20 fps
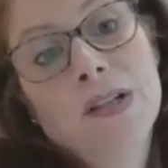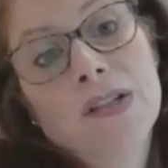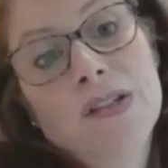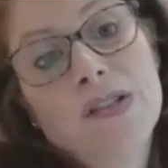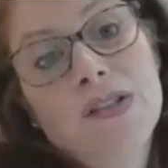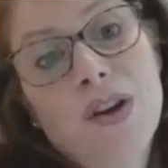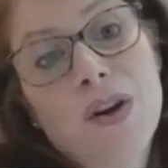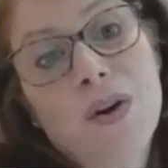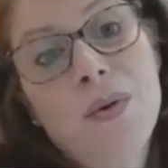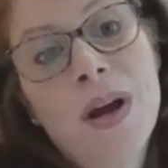
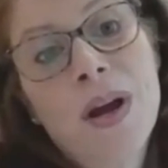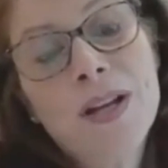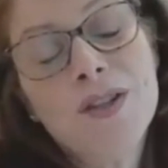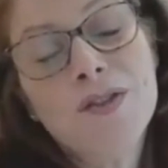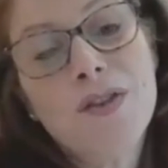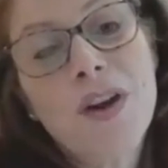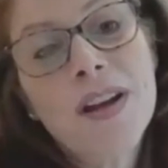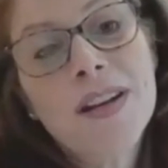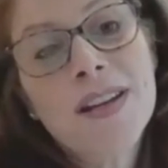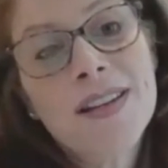So I
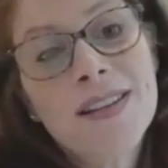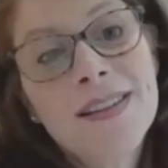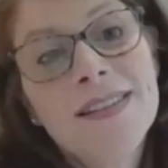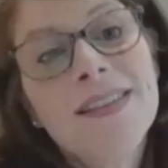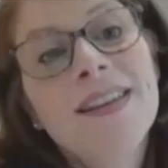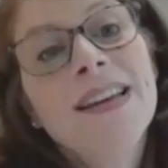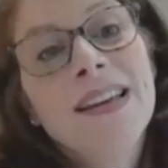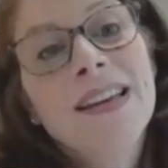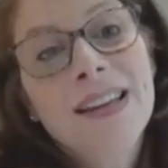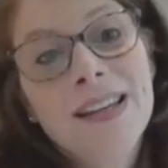try
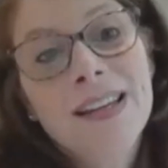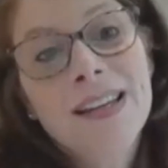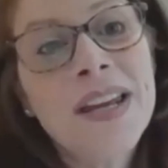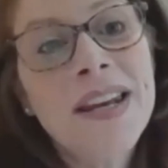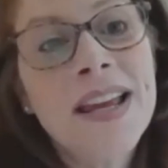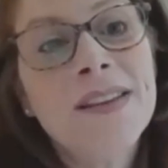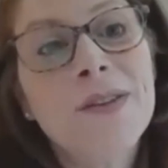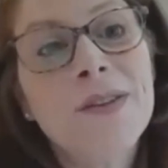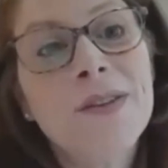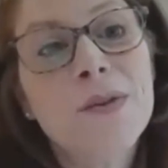to
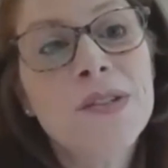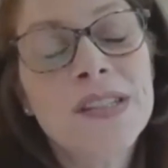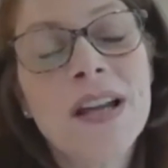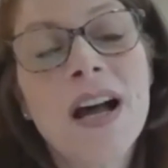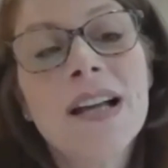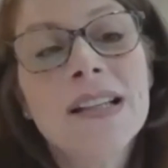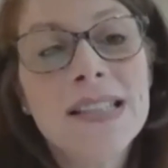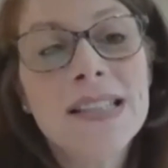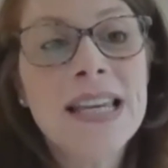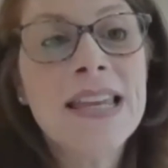connect those
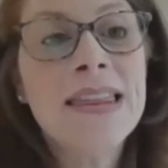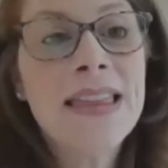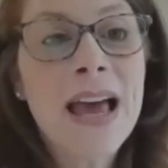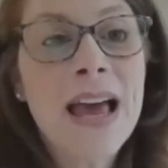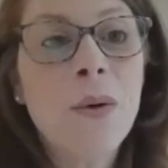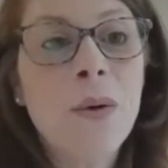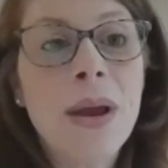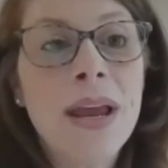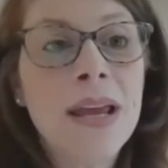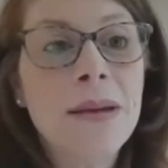dots in
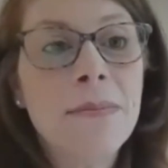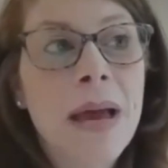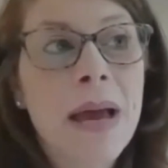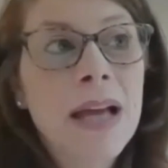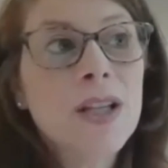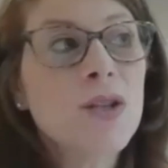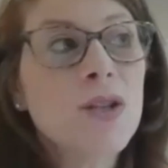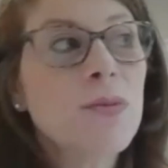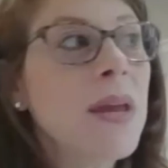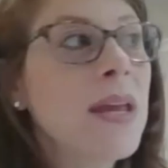that way and
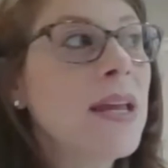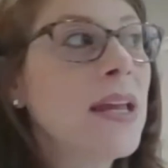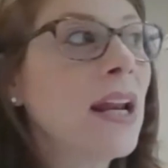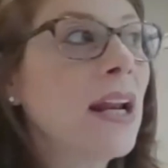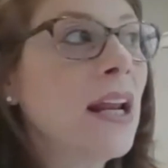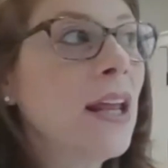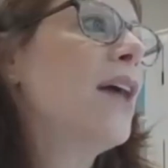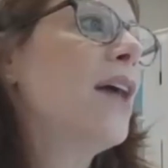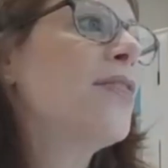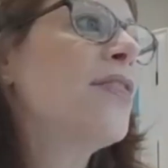matchmake.
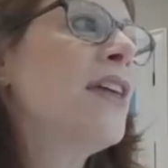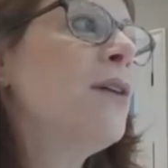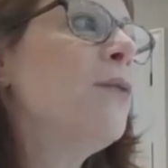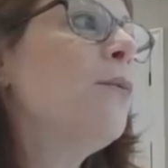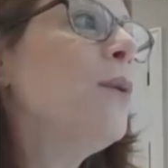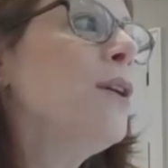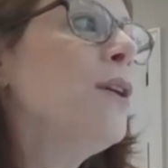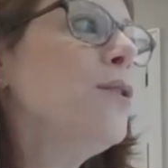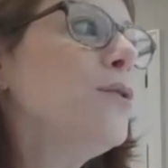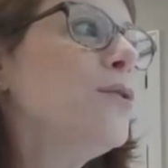And I think
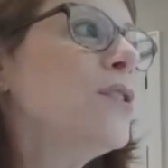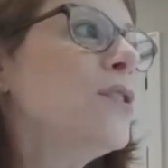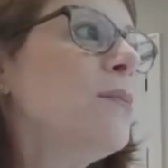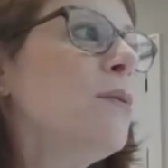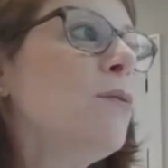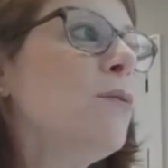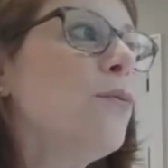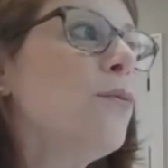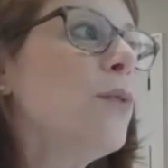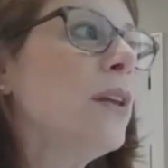we used to
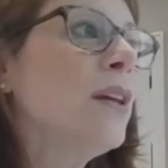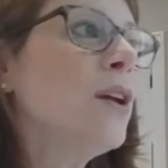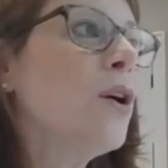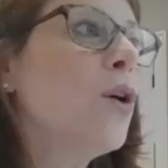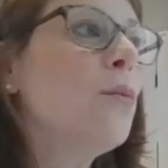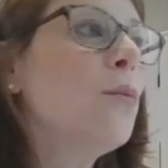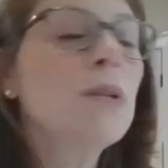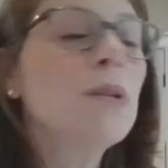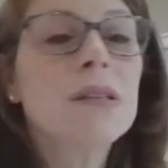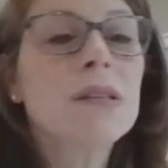be really
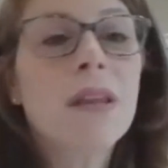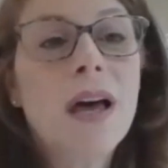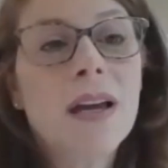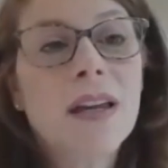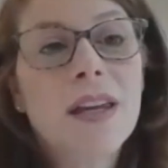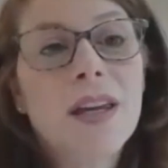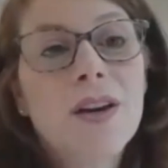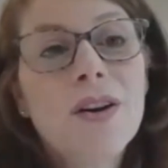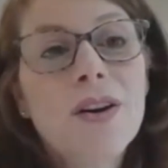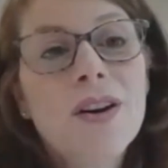almost
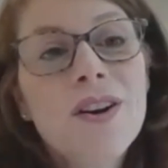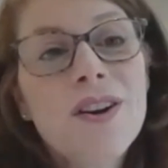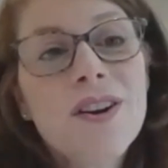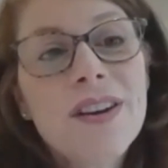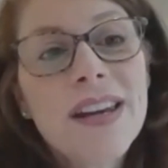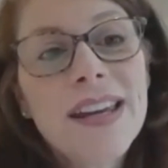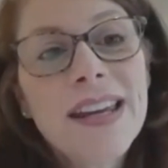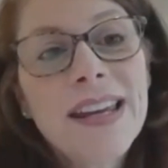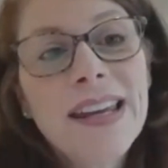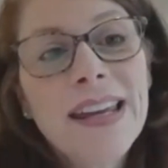luckier
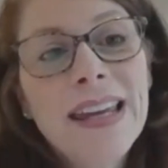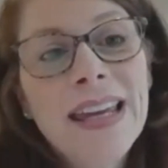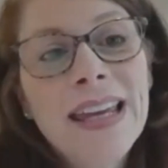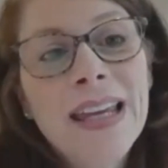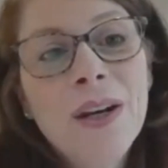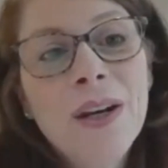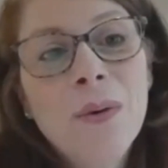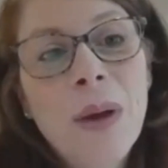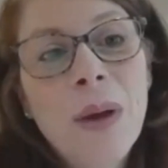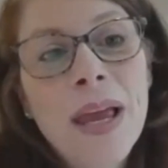
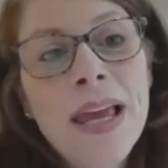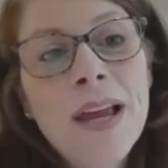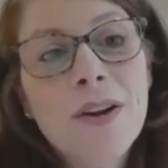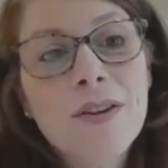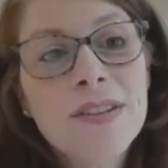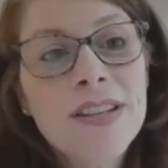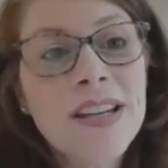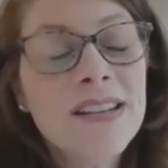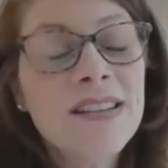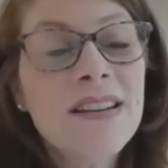in a way,
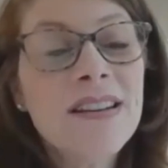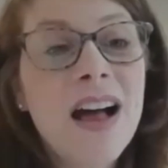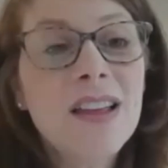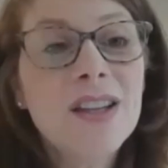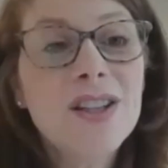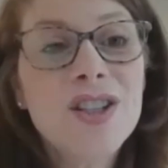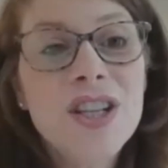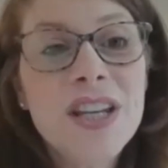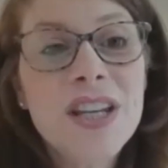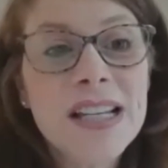our
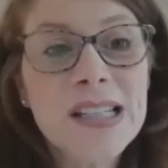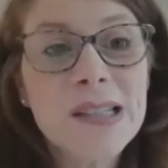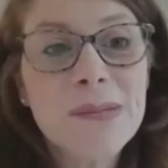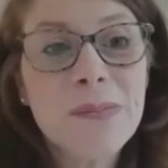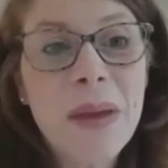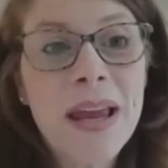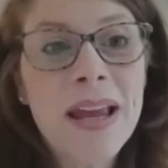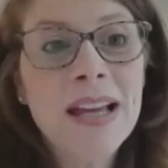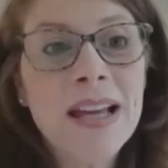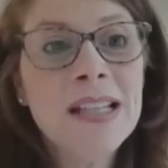technology
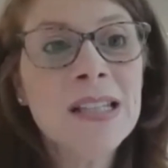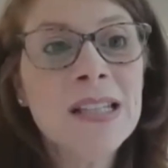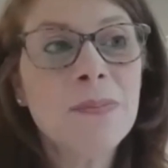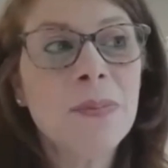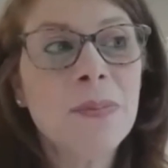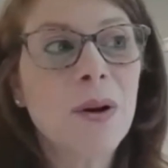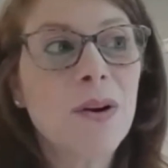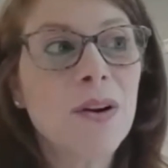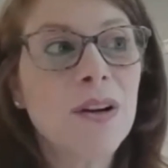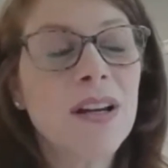expands,
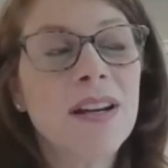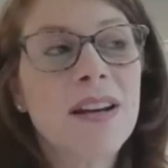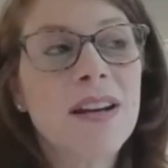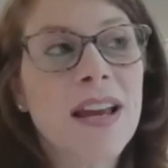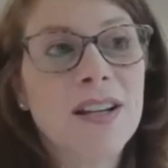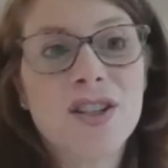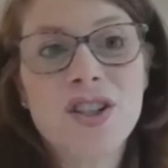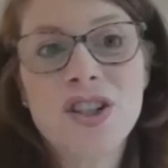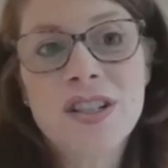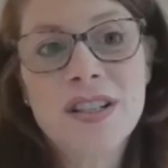but our
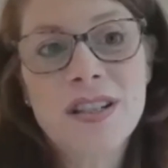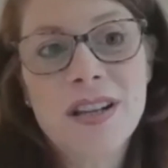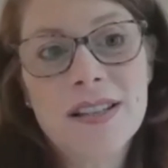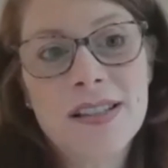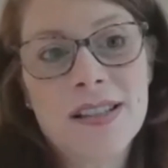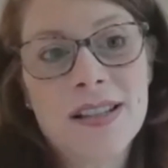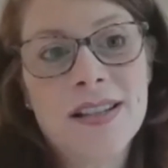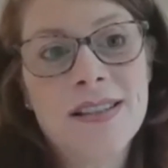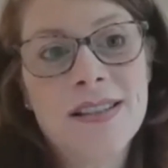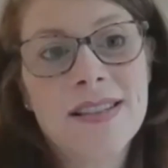connection
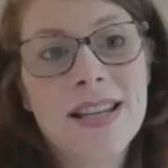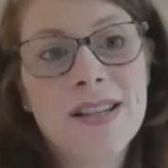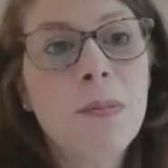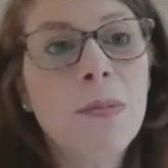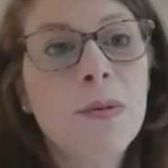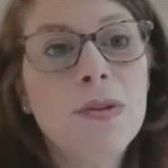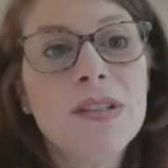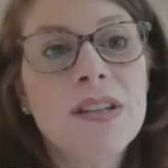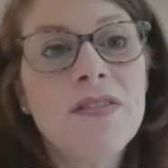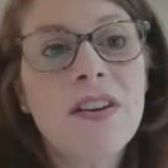doesn't.
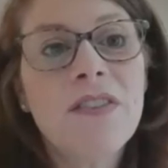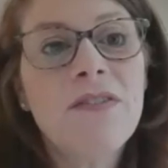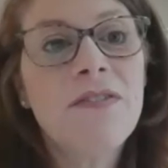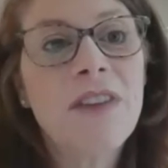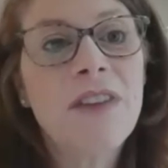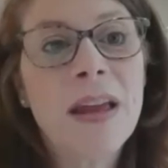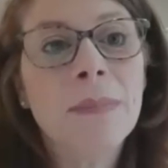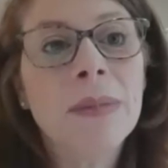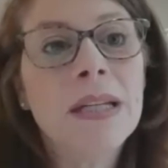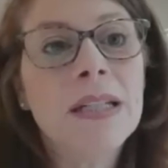People used to have a
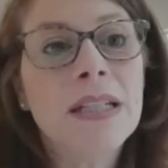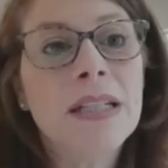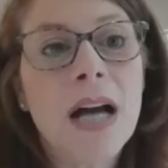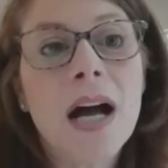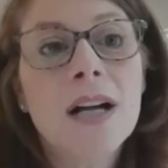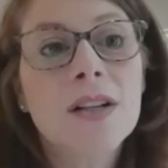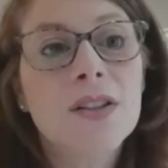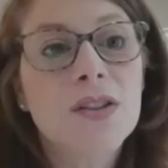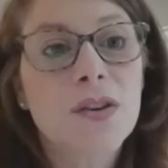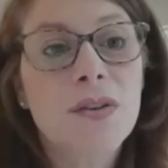family
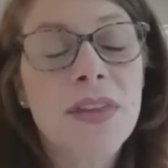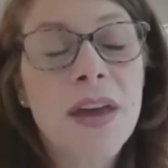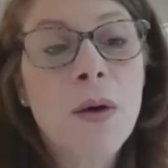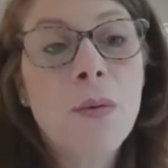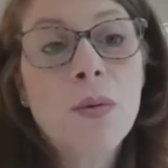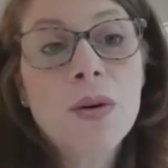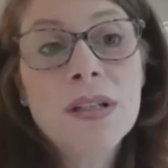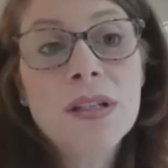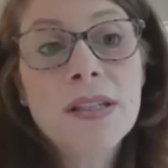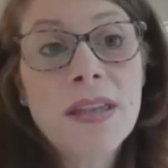doctor
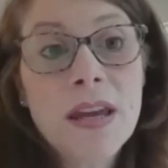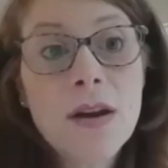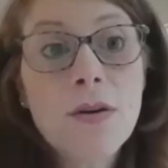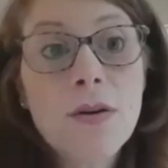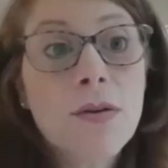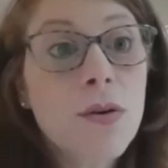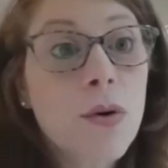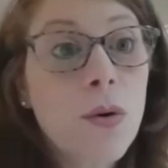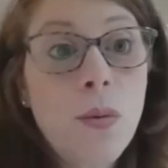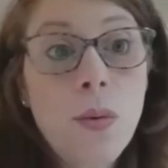that was
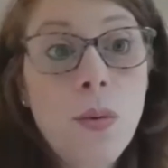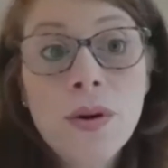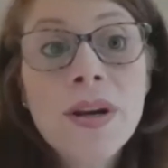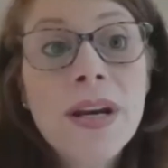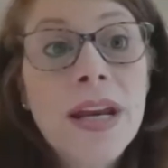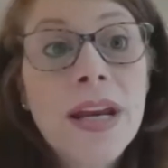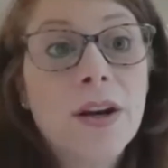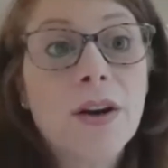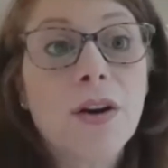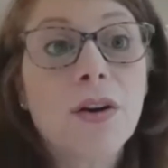their
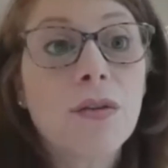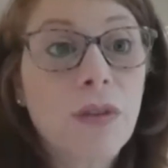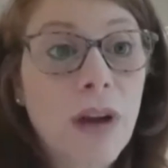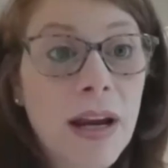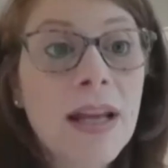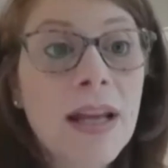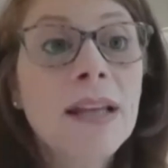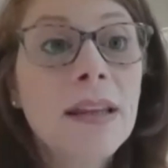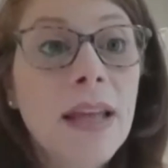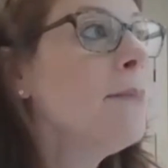coordinator,
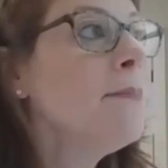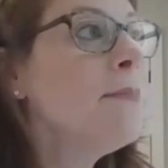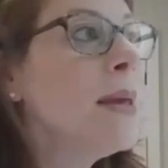right?